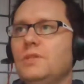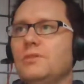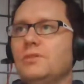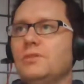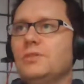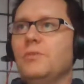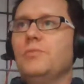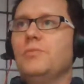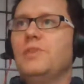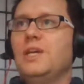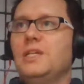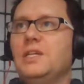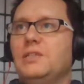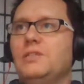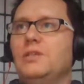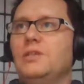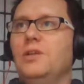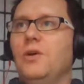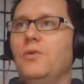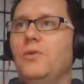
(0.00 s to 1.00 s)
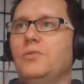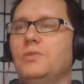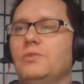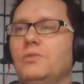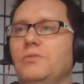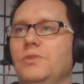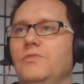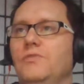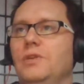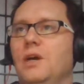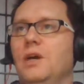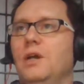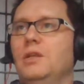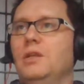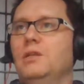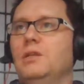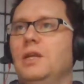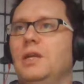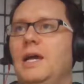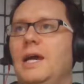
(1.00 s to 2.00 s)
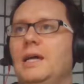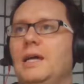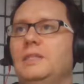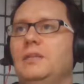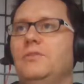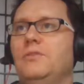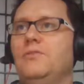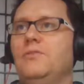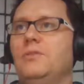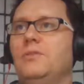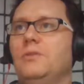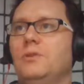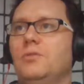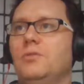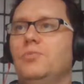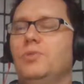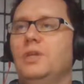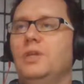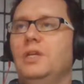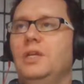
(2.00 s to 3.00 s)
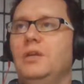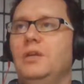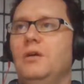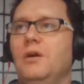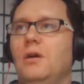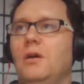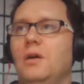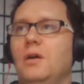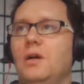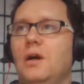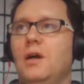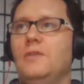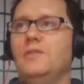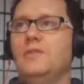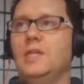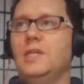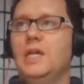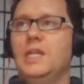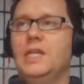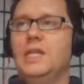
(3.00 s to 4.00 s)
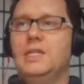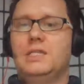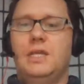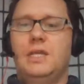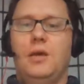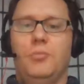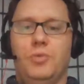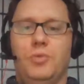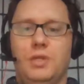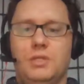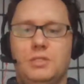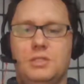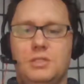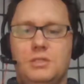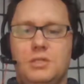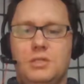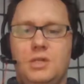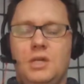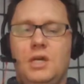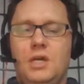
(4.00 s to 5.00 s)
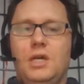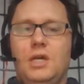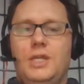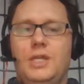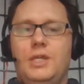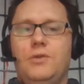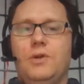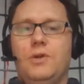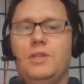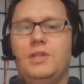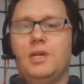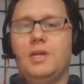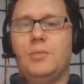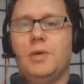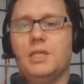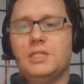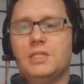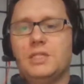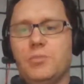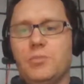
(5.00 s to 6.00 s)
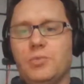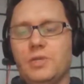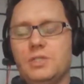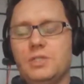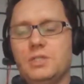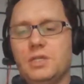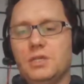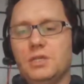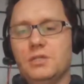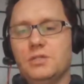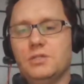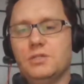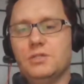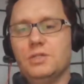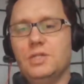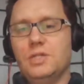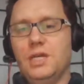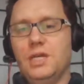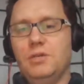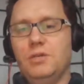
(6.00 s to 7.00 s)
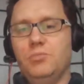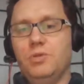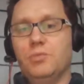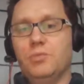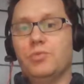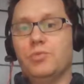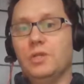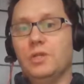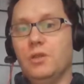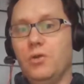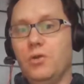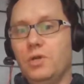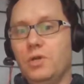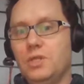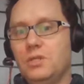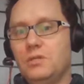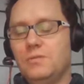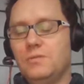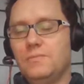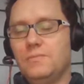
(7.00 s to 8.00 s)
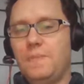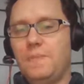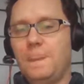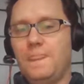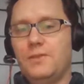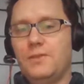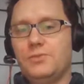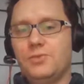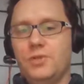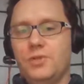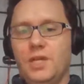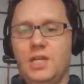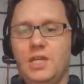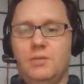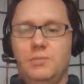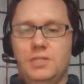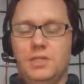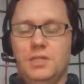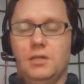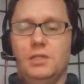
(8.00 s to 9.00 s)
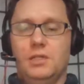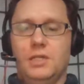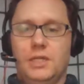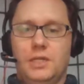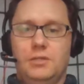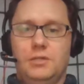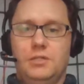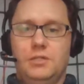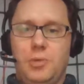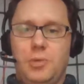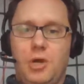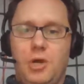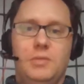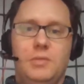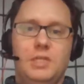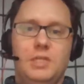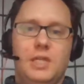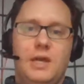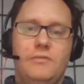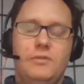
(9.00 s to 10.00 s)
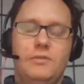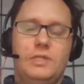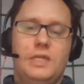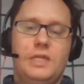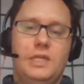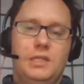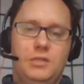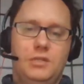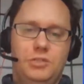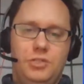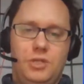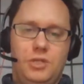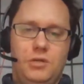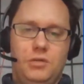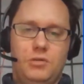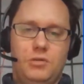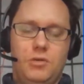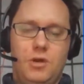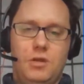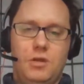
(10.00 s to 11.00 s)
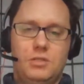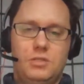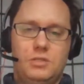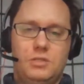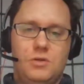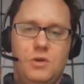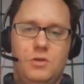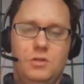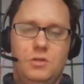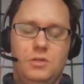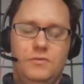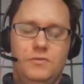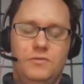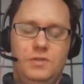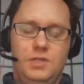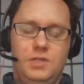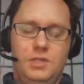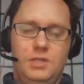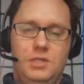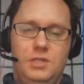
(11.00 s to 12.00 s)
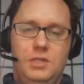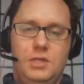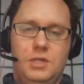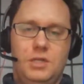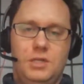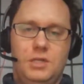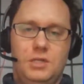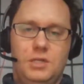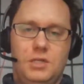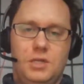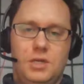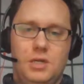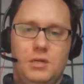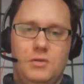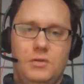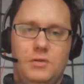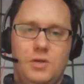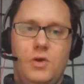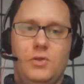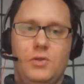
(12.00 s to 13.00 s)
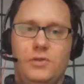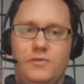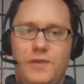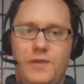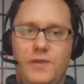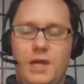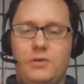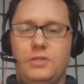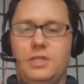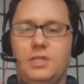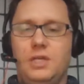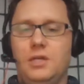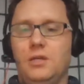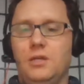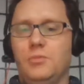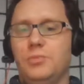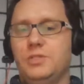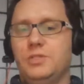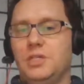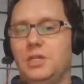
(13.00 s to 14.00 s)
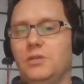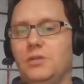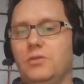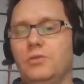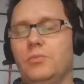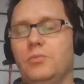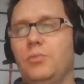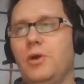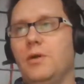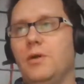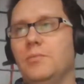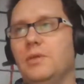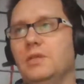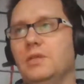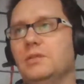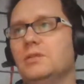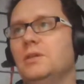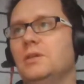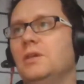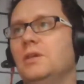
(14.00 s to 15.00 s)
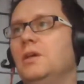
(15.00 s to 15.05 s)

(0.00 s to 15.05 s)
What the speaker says: Some things to note: we've got active, completed, archived, and then templates. The great thing about templates is they can be preloaded. so they can be done at a department level and then shared across all the faculty in a particular department.